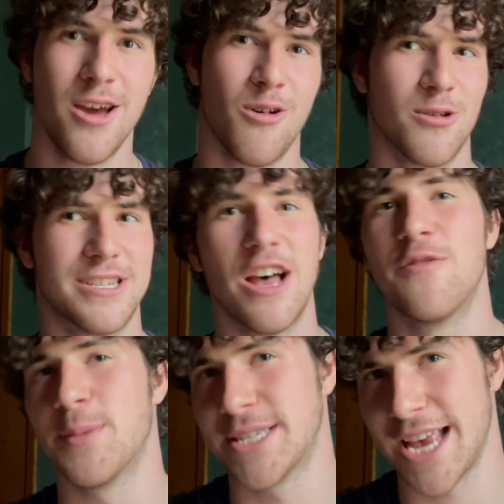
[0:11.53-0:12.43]
or
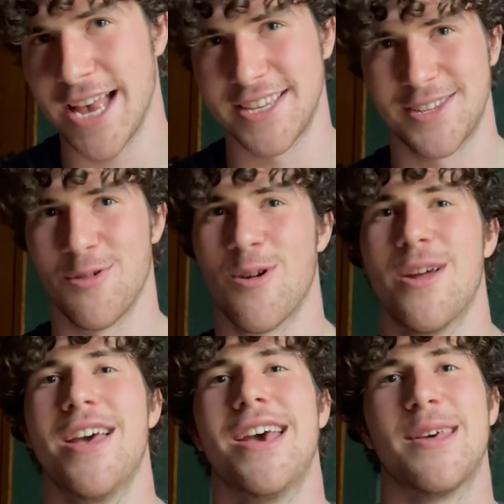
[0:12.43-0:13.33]
self-obsessed or
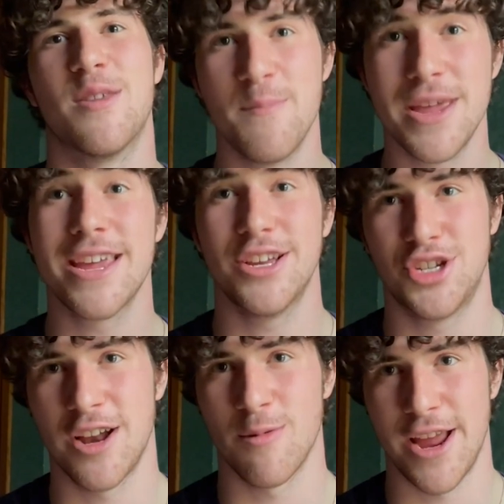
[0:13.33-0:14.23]
the me
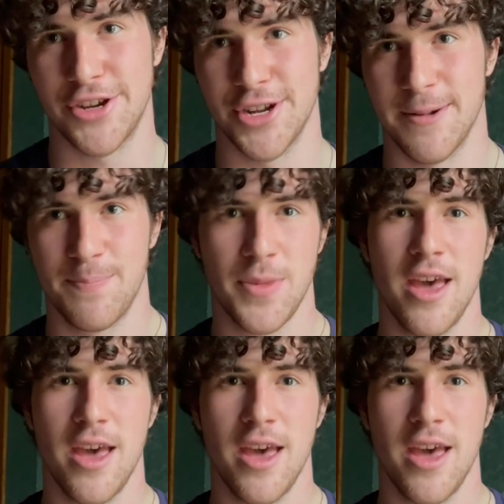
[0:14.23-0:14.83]
generation.